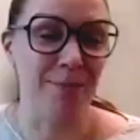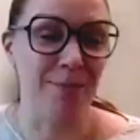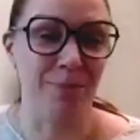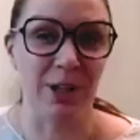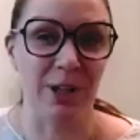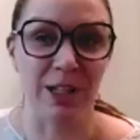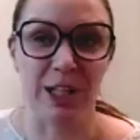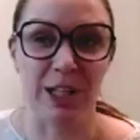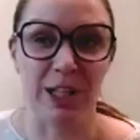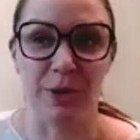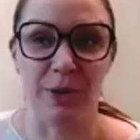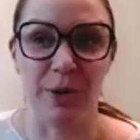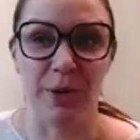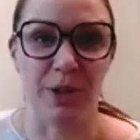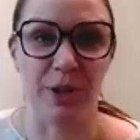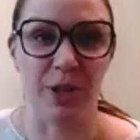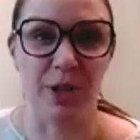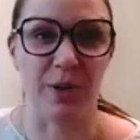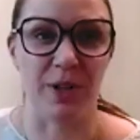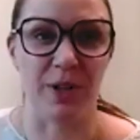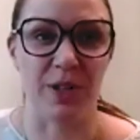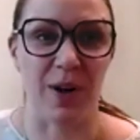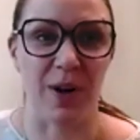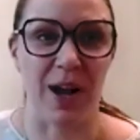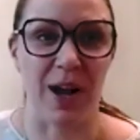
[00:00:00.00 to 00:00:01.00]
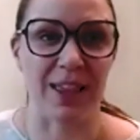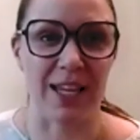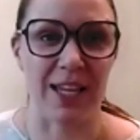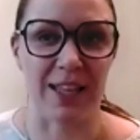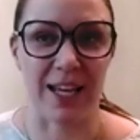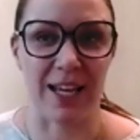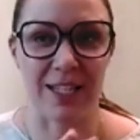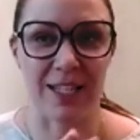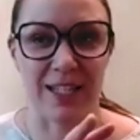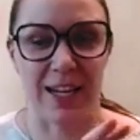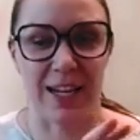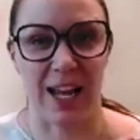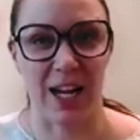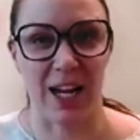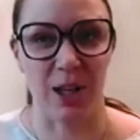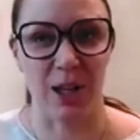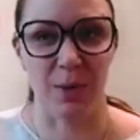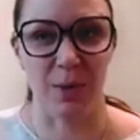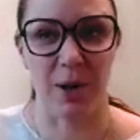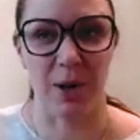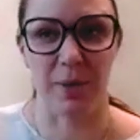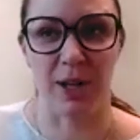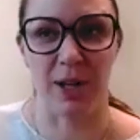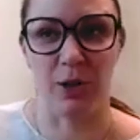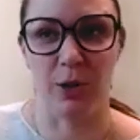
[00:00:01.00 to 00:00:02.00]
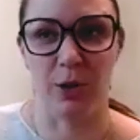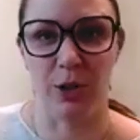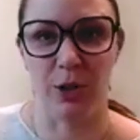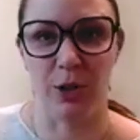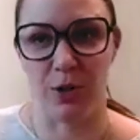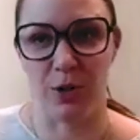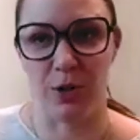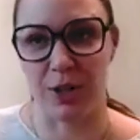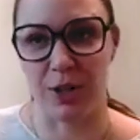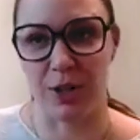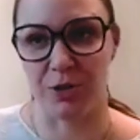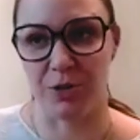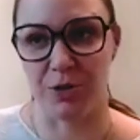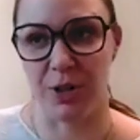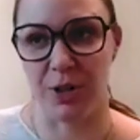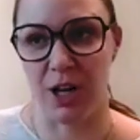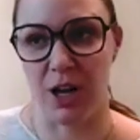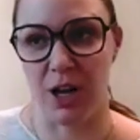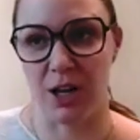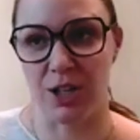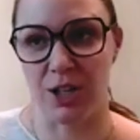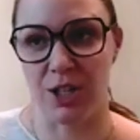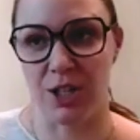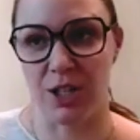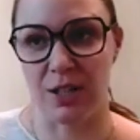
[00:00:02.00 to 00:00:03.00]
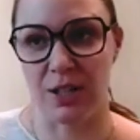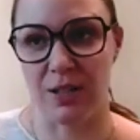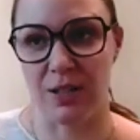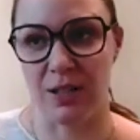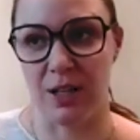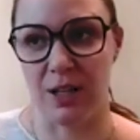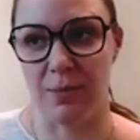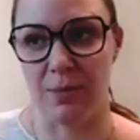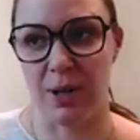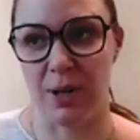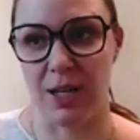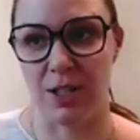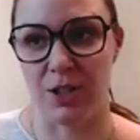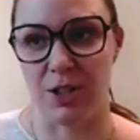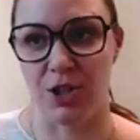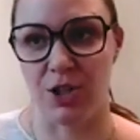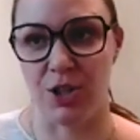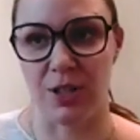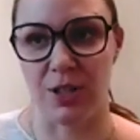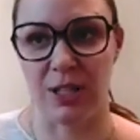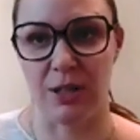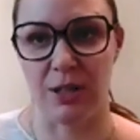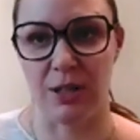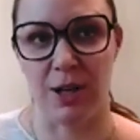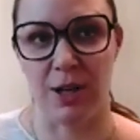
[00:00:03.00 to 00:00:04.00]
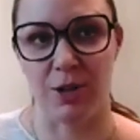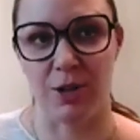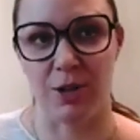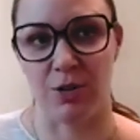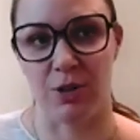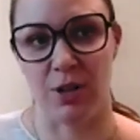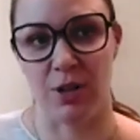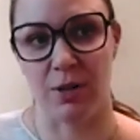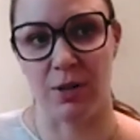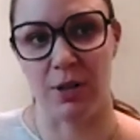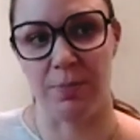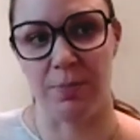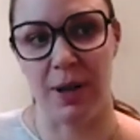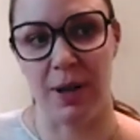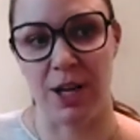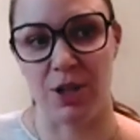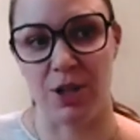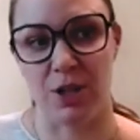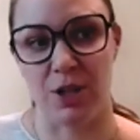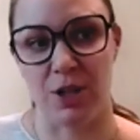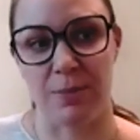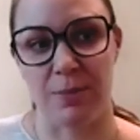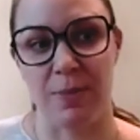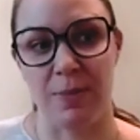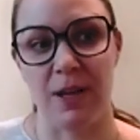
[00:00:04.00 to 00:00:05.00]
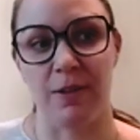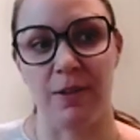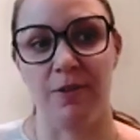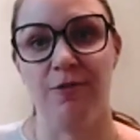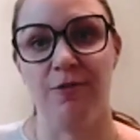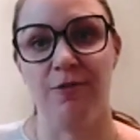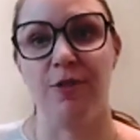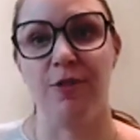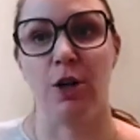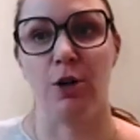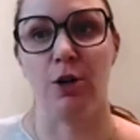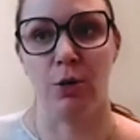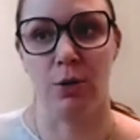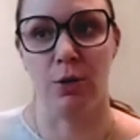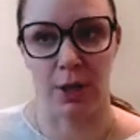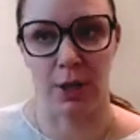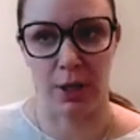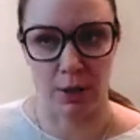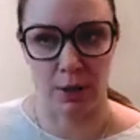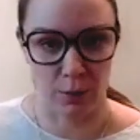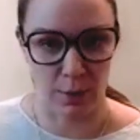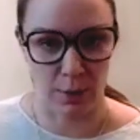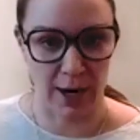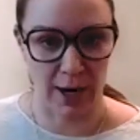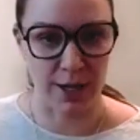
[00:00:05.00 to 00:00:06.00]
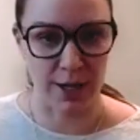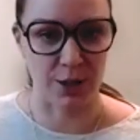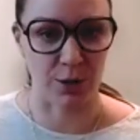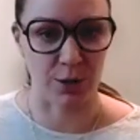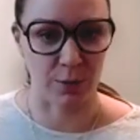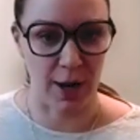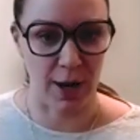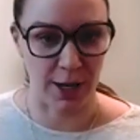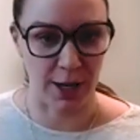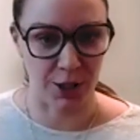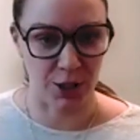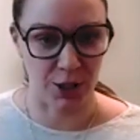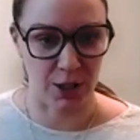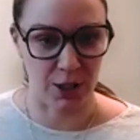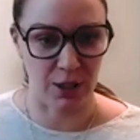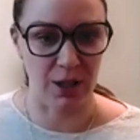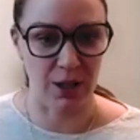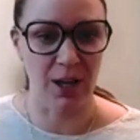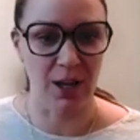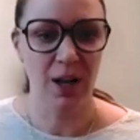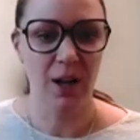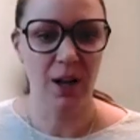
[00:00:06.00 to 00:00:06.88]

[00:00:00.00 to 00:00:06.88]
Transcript: completely agree with you. And yeah. so I think that's the kind of the way we lo- use our triage system is just to make sure the patient's being funneled in the right direction